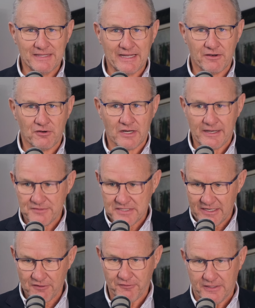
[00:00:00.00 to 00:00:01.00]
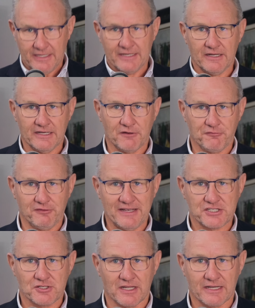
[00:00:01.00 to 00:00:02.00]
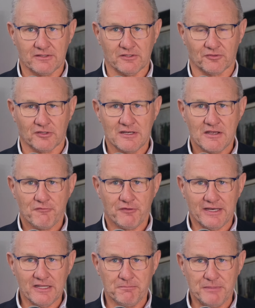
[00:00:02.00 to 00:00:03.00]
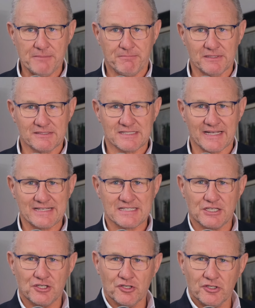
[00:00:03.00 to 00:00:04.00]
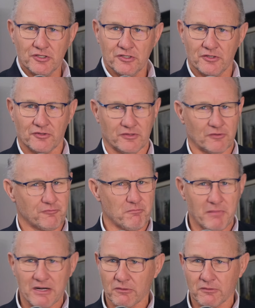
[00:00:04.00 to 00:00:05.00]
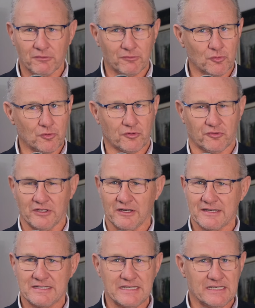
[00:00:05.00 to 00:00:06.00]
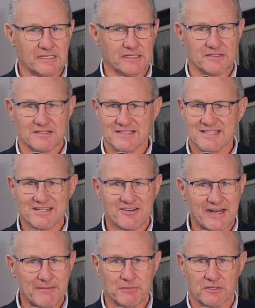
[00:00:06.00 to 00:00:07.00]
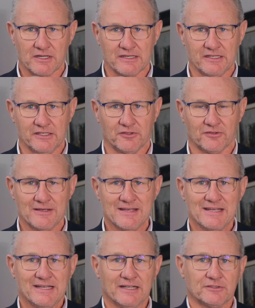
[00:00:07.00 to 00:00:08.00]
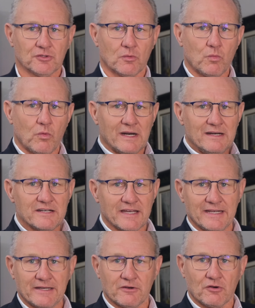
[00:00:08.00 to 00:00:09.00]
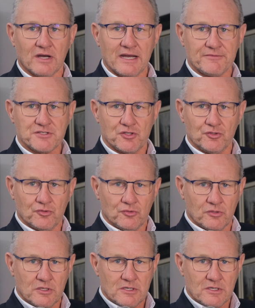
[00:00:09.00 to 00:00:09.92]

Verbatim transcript: that arrives at a, at, at a flash like this for other people, it takes years of muddled thoughts and ideas and scrambled ideas until one day it arrives to you